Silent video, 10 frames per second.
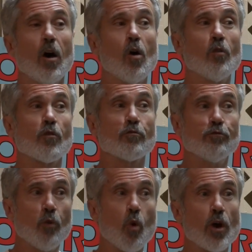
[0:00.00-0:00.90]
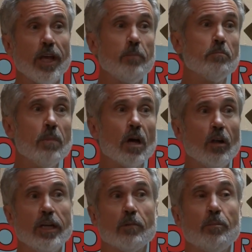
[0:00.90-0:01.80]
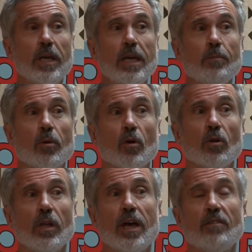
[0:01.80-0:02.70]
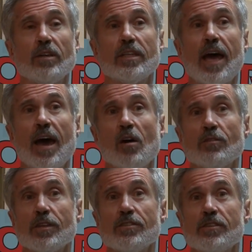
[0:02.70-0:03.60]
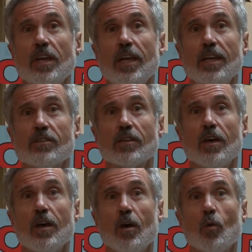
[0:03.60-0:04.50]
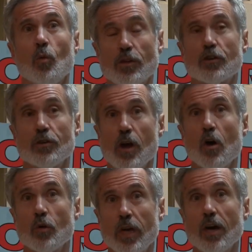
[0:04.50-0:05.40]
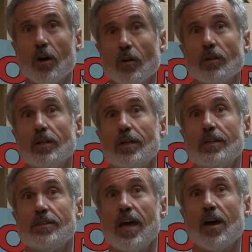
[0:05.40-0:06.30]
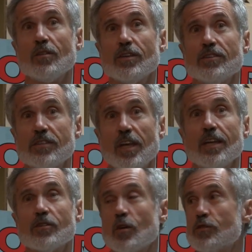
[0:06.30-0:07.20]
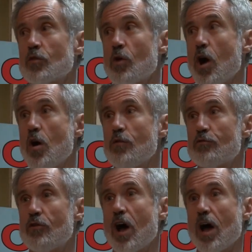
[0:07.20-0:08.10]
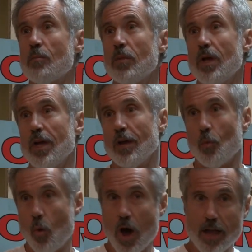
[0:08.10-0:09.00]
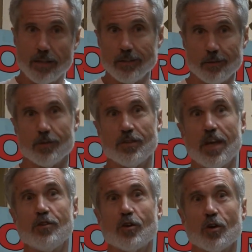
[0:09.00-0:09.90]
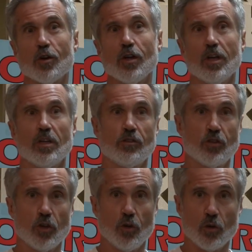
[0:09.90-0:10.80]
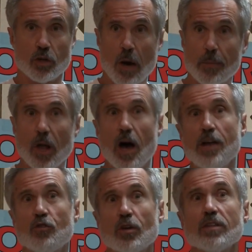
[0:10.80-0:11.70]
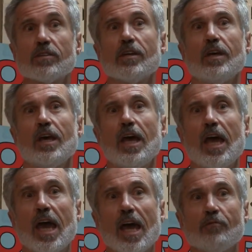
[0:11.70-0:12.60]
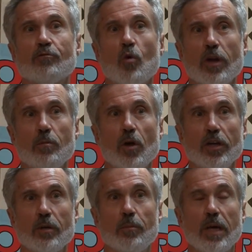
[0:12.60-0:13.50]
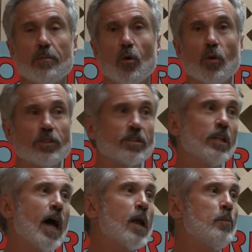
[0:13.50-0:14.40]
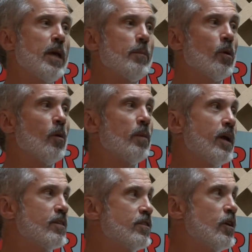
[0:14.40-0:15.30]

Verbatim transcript: over 40 million people live in towns and cities which are no-kill towns and cities. So it's grown from one center to a couple hundred and 40 million people, which is a lot of people, but it's